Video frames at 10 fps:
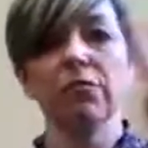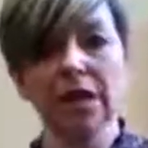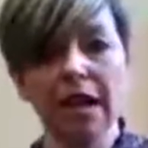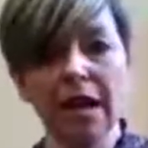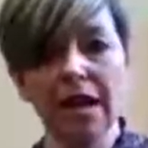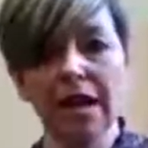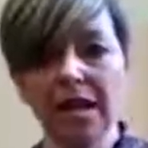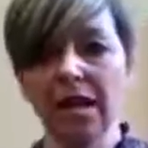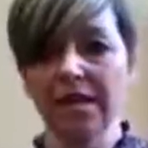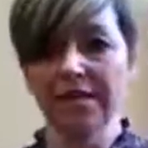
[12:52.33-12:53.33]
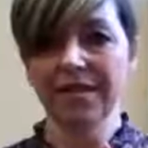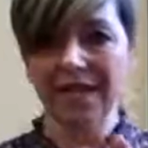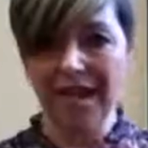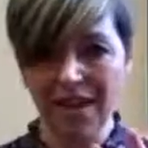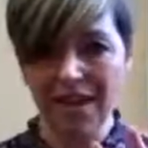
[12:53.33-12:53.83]
rely
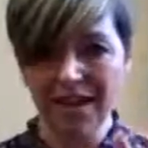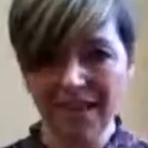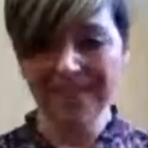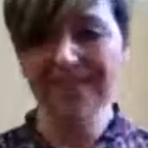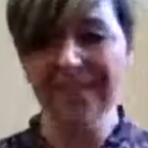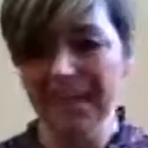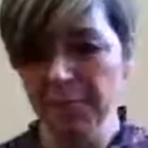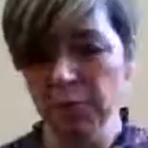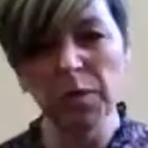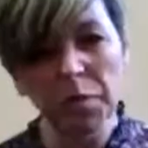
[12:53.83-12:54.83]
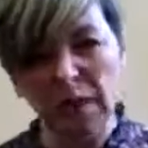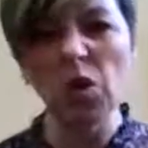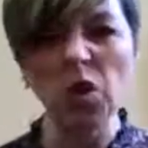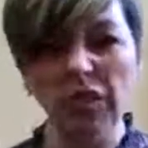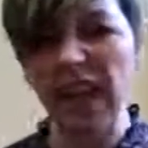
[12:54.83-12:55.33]
together. Okay. We'll be
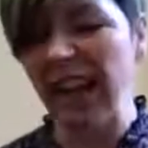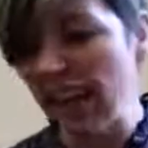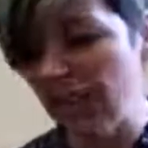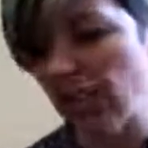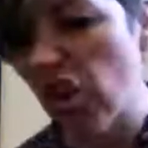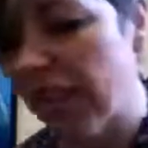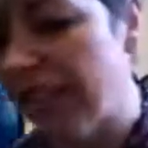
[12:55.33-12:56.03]
going over that after